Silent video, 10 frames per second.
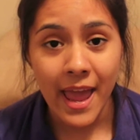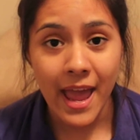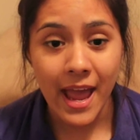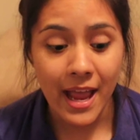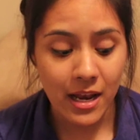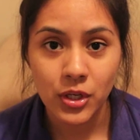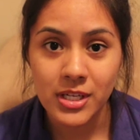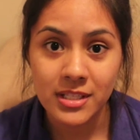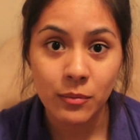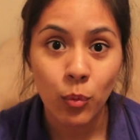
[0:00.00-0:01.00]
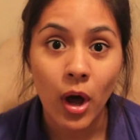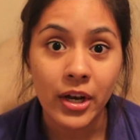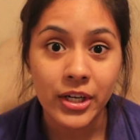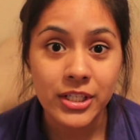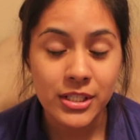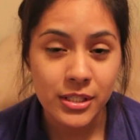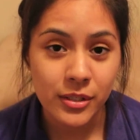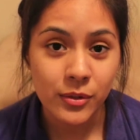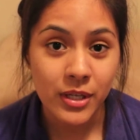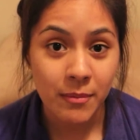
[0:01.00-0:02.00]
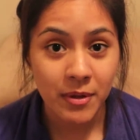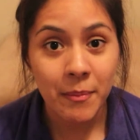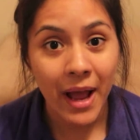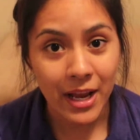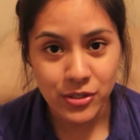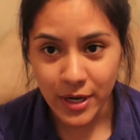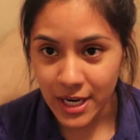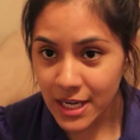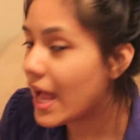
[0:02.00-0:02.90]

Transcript: and you need some water to keep them hydrated.